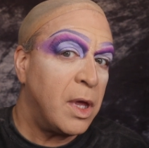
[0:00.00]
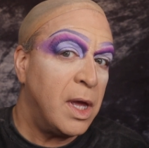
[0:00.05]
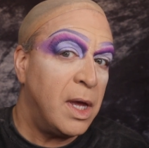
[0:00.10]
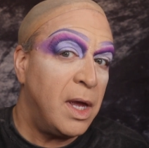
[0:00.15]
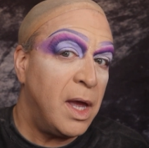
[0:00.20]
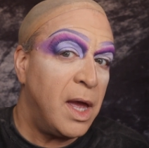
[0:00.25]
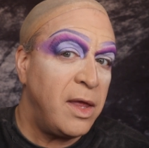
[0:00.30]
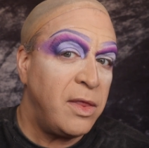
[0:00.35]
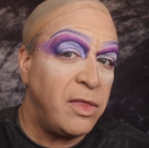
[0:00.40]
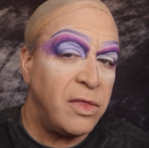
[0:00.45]

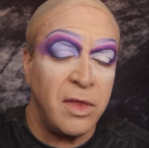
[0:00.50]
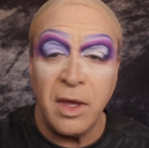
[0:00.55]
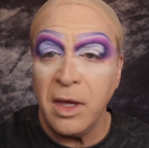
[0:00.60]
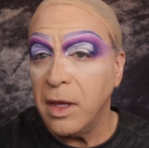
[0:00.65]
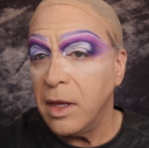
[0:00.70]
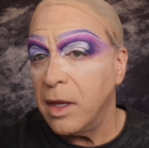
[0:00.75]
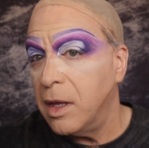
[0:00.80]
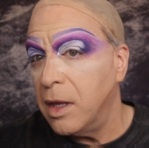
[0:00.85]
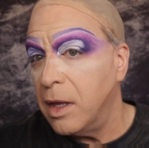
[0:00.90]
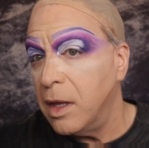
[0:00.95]
okay. I
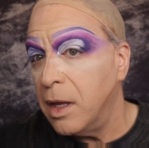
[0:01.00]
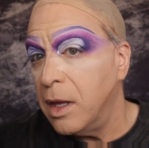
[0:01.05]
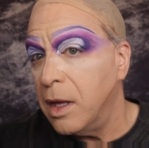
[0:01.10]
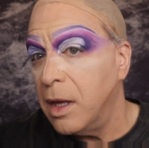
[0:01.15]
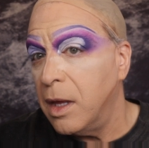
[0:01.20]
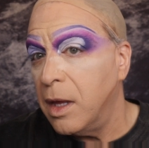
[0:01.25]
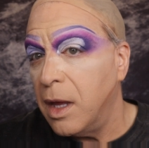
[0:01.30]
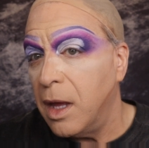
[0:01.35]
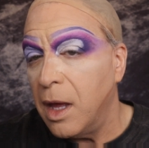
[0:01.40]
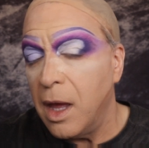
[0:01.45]
think
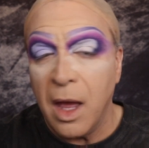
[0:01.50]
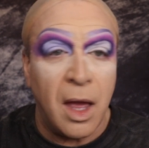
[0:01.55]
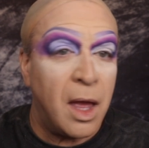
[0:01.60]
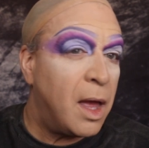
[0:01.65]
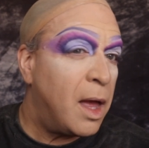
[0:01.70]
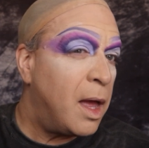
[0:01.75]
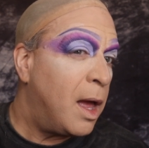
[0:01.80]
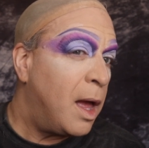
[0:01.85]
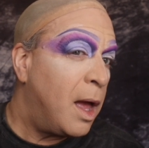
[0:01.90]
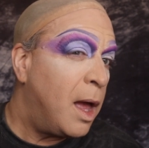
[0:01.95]

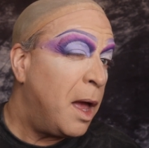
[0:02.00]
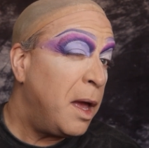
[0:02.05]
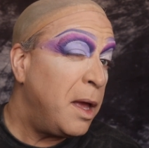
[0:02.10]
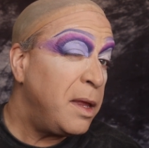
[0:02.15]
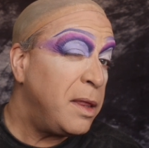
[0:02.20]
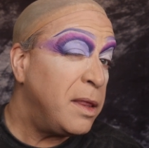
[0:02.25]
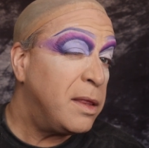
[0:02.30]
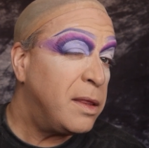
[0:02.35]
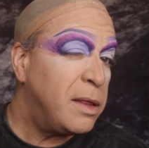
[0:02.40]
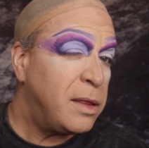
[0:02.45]

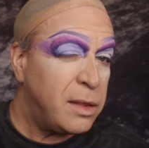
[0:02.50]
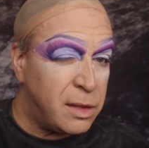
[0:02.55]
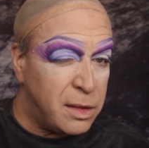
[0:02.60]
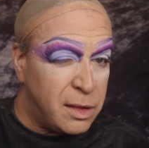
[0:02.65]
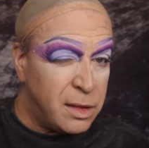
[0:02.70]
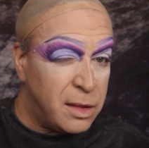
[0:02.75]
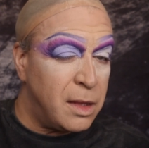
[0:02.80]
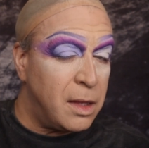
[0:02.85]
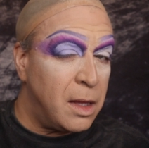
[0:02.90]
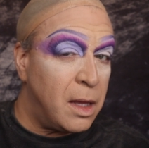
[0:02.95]
I
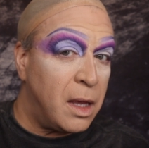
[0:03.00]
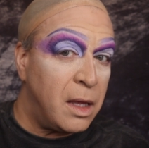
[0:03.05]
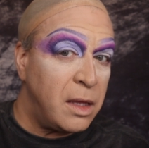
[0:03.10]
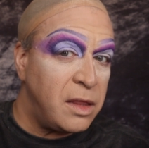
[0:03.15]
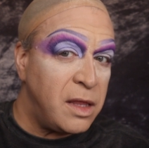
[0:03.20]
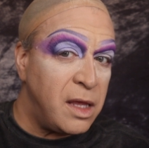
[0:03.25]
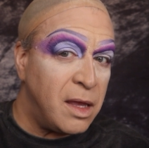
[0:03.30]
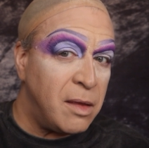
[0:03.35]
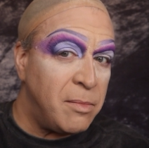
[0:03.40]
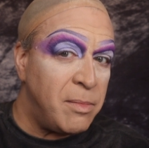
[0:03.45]
I
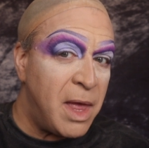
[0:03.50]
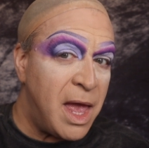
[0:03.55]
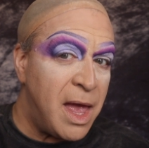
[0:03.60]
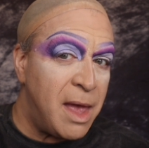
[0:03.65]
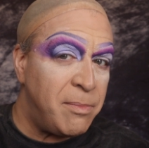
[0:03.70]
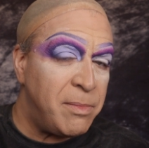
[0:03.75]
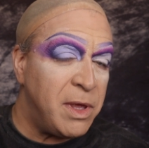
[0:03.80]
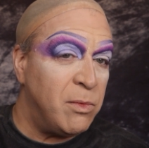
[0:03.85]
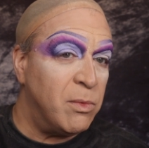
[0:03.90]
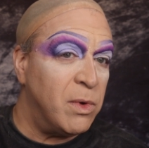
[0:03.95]
think I'm
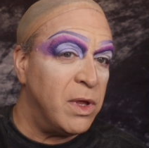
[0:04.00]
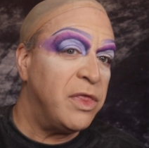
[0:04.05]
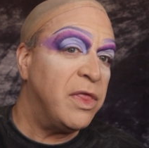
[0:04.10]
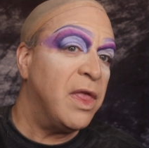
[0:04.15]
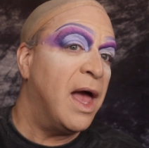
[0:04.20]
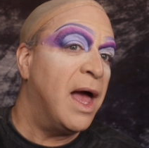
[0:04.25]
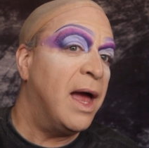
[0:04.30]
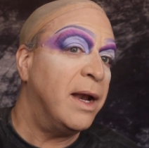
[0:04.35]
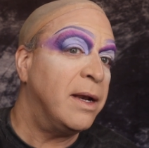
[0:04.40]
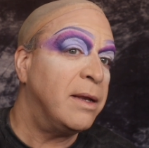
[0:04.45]
happy with
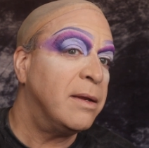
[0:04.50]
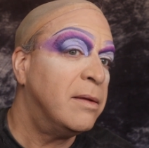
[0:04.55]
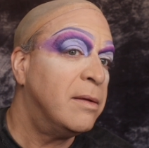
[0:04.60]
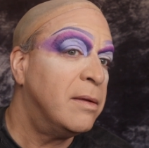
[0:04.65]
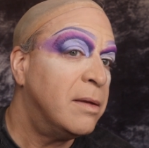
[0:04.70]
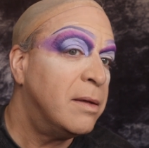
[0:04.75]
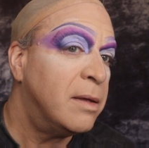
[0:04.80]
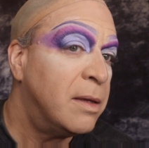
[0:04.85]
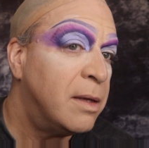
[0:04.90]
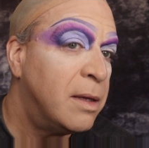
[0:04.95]
that.
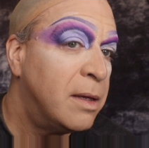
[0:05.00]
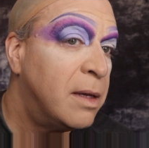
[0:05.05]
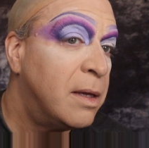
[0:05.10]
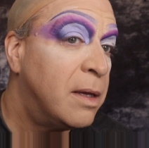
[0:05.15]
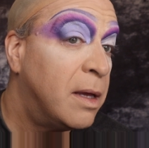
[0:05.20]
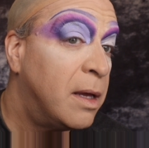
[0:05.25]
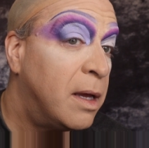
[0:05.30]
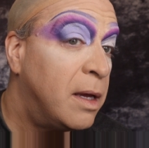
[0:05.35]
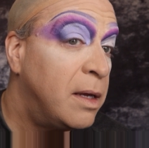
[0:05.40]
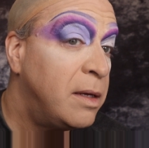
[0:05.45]

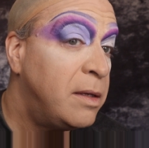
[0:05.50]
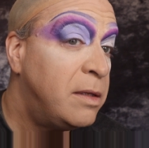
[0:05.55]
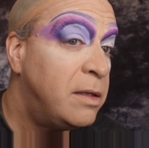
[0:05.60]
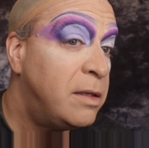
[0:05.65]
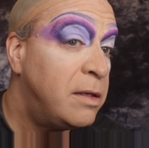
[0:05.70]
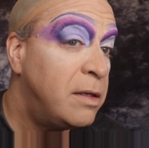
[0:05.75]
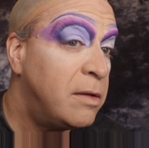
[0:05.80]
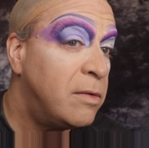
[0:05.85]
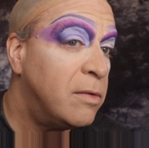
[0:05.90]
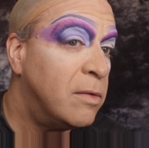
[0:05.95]
I
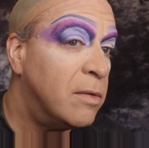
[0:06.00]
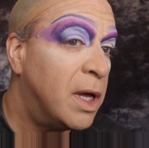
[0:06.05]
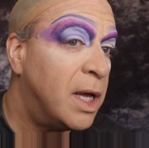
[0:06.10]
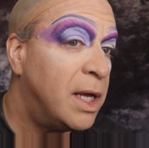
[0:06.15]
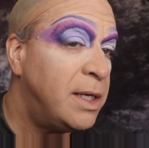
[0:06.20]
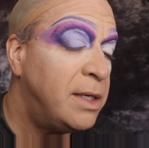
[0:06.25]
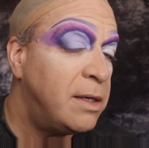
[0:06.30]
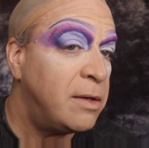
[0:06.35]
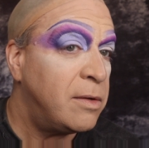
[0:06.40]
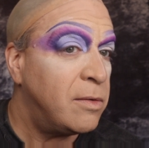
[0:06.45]
do,
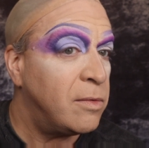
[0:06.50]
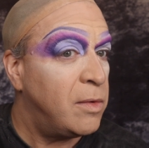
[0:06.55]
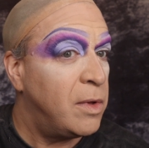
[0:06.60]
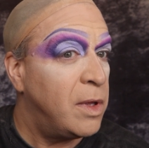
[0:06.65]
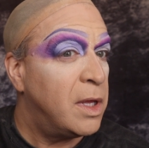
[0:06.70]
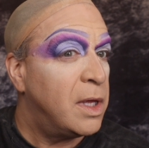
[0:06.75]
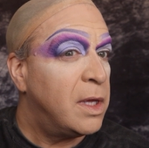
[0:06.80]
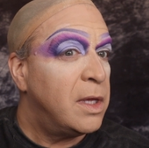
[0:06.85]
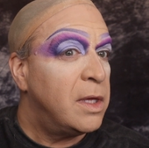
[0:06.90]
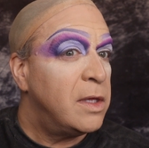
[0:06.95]
I do.
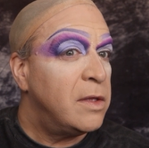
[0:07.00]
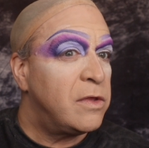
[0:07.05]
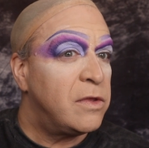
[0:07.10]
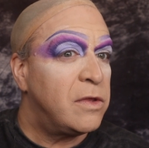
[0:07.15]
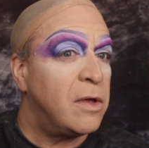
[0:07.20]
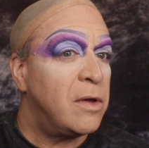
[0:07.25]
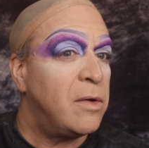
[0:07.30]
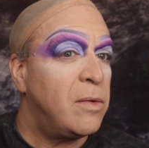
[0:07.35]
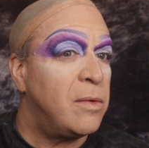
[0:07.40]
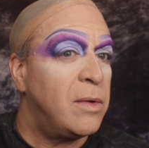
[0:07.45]

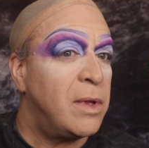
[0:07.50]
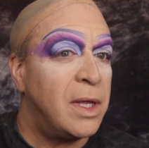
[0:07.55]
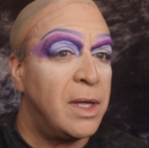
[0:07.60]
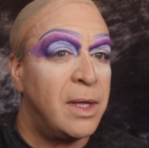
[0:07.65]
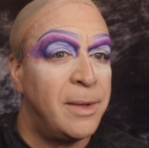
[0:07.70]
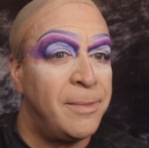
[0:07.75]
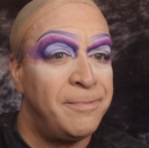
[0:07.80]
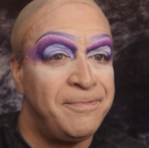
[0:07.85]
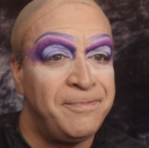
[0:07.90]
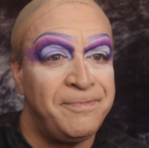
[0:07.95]
So,
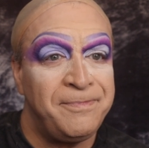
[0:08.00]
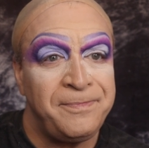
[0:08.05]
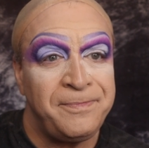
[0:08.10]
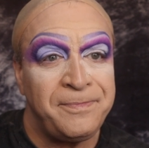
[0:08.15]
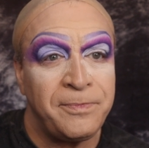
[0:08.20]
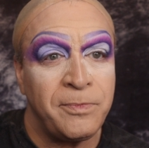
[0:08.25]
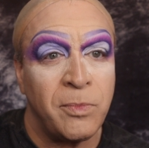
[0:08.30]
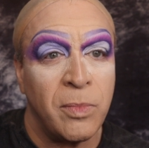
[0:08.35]
um